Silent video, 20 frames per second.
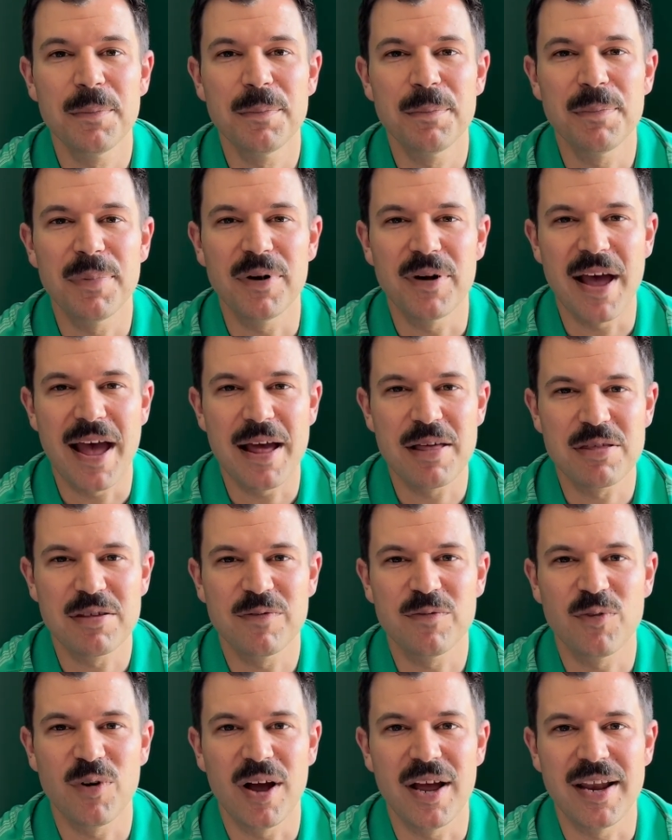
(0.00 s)
But as
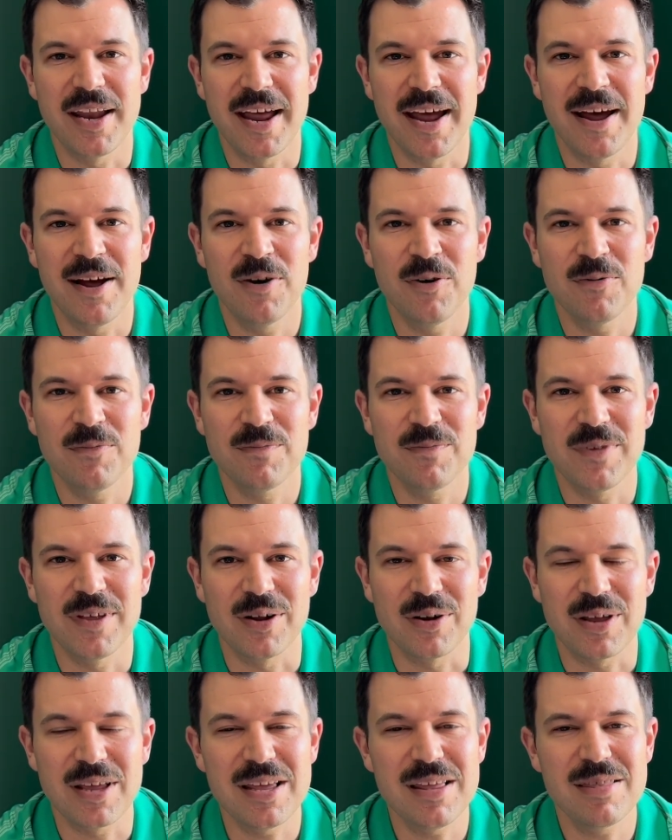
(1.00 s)
of right now, you know,
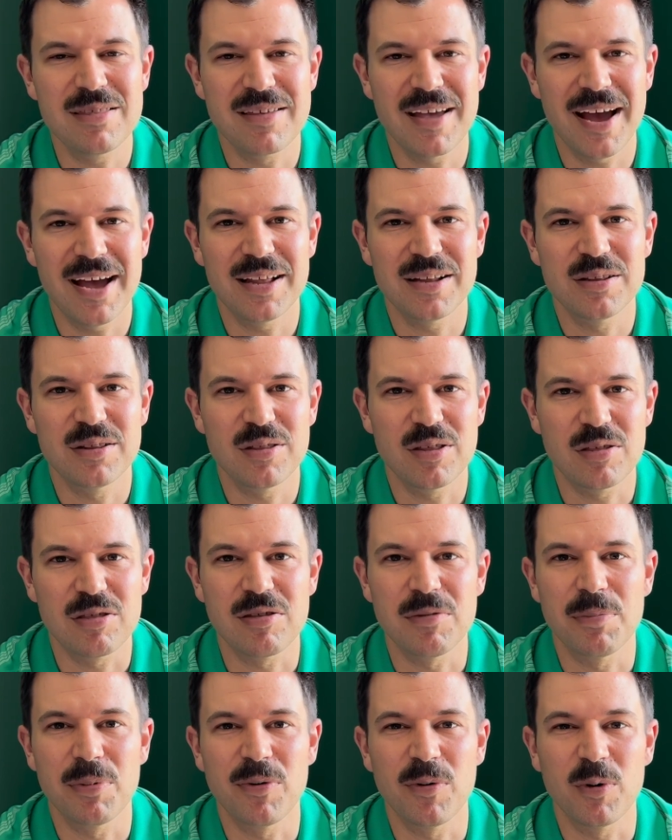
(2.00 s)
he's got the
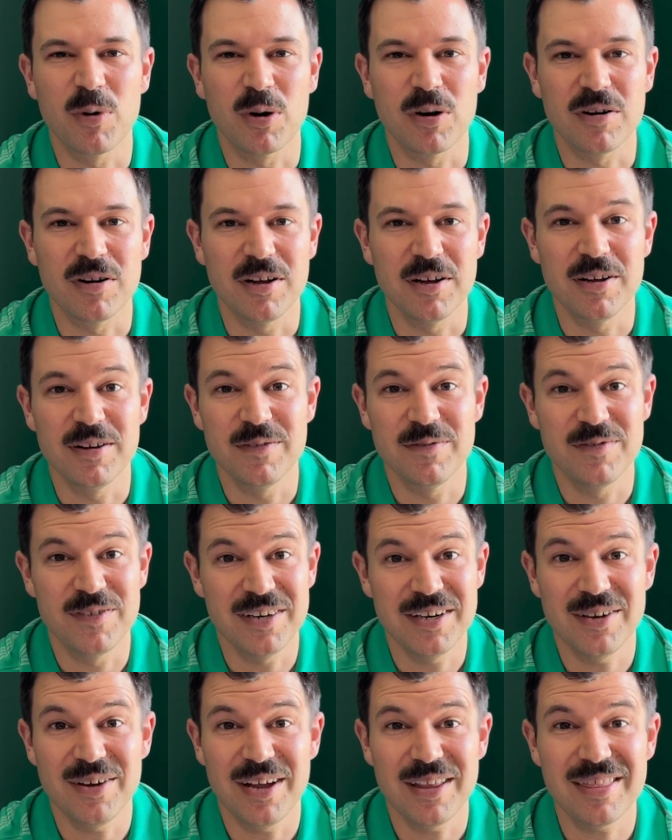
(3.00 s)
support of, you
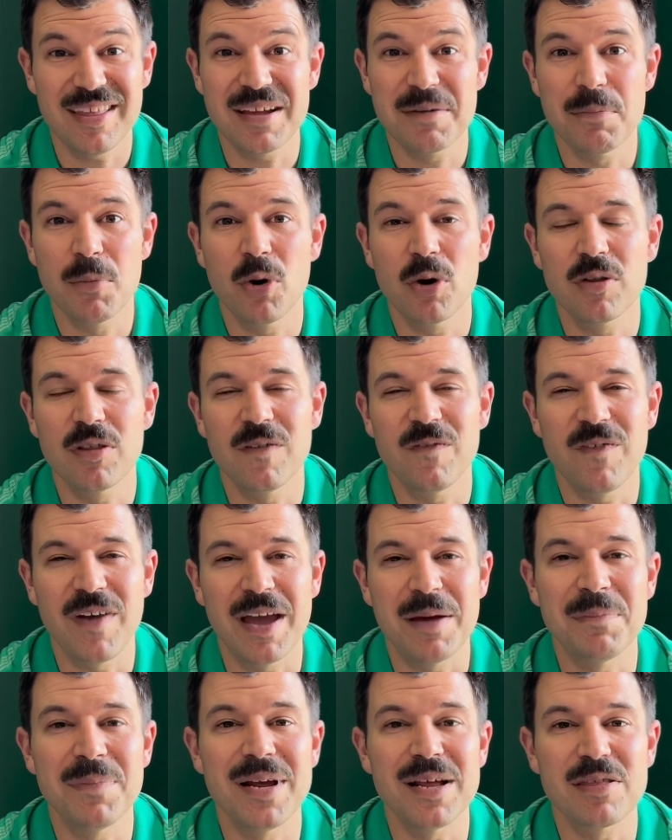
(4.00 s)
know, I think more of the
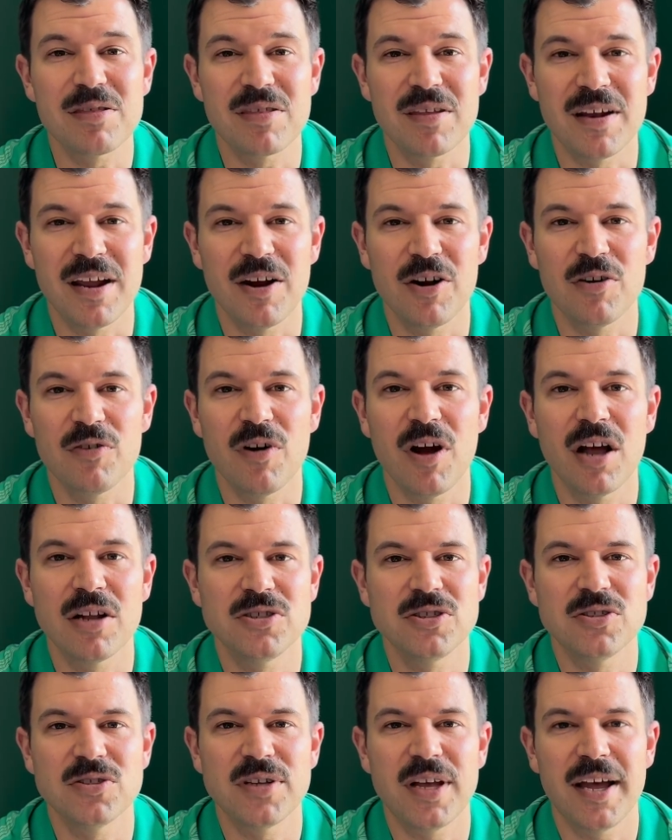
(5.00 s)
fan base than Aaron
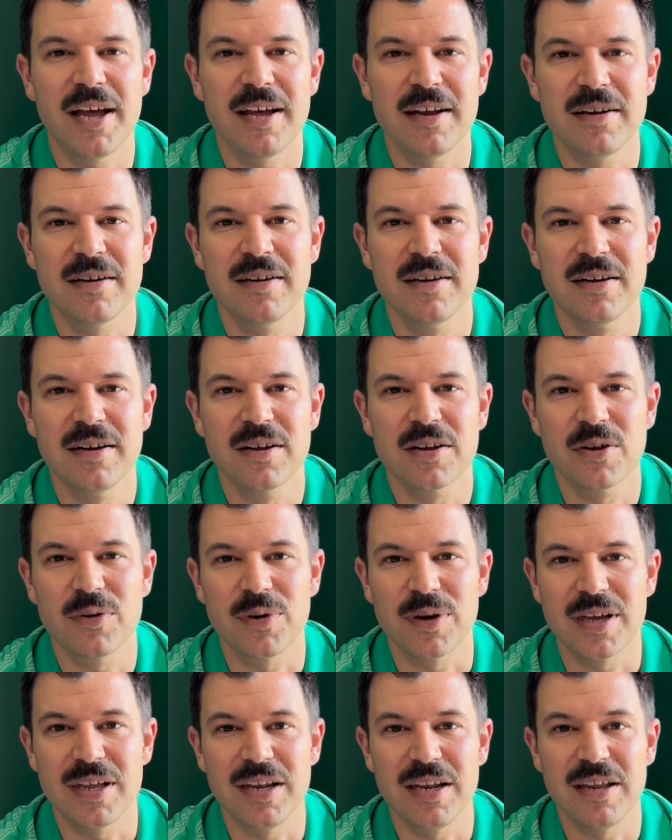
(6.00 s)
Rodgers had
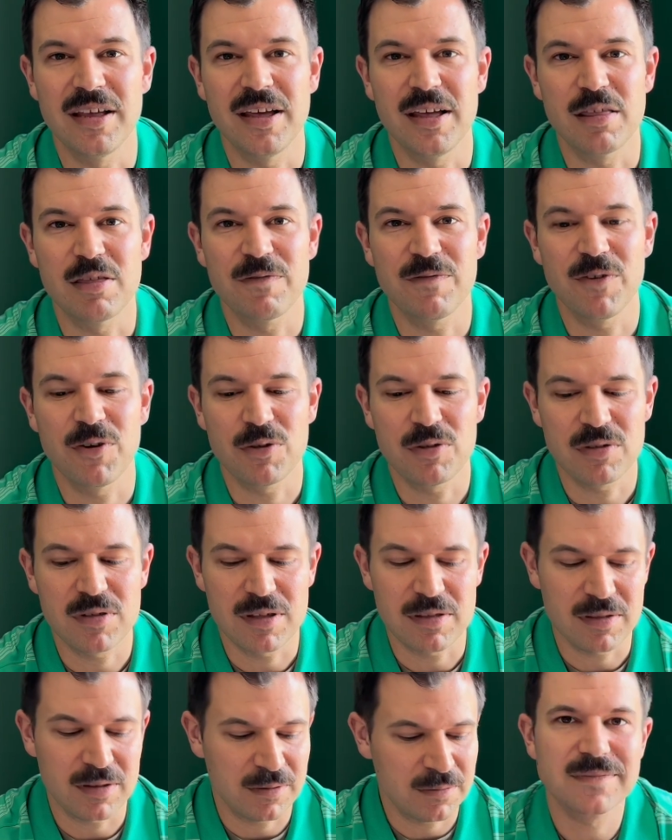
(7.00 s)
going into his first
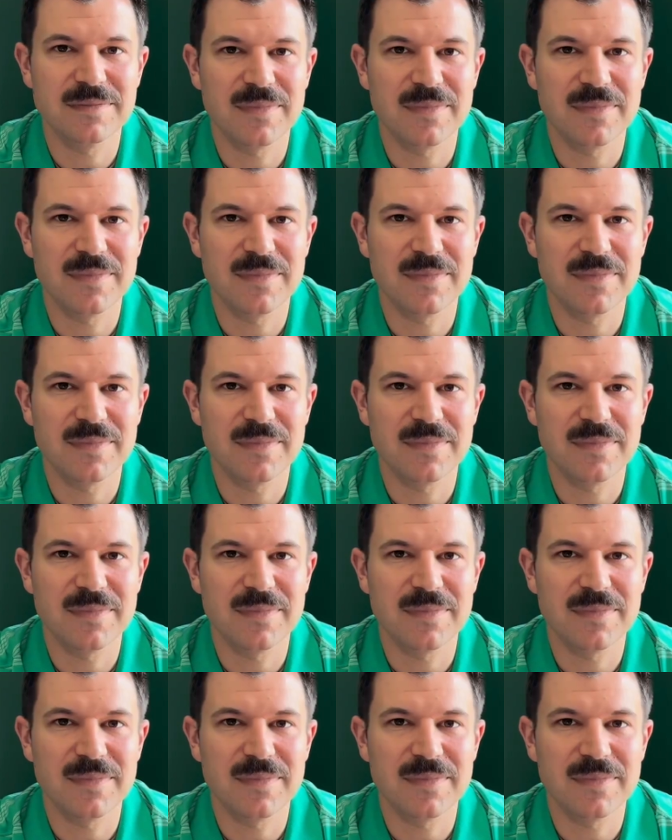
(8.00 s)
season.